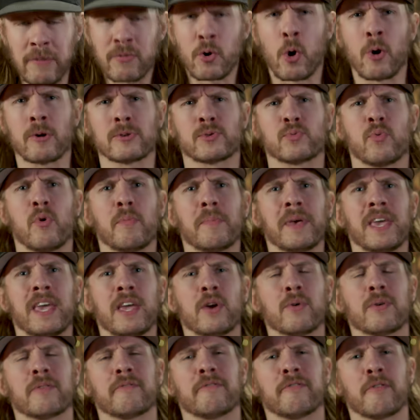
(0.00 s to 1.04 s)
of course, we'll be
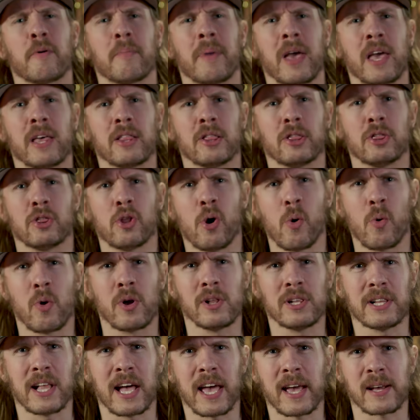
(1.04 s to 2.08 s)
hearing from a
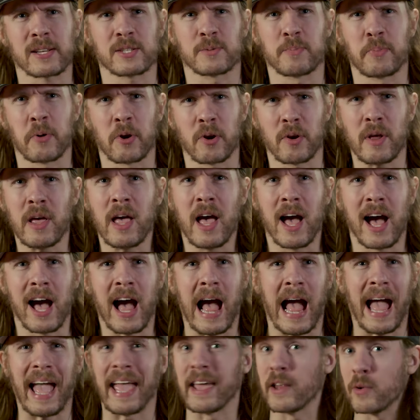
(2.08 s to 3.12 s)
local expert,
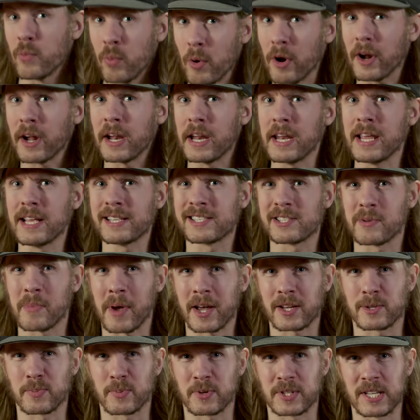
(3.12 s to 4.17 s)
and we're gonna need some
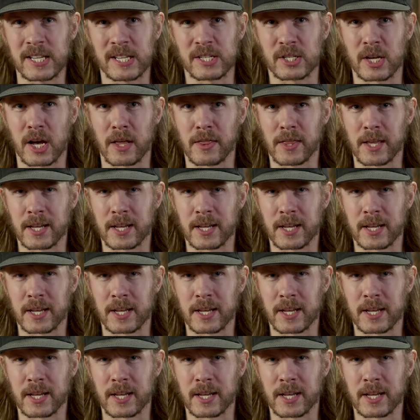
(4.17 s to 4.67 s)
expertise on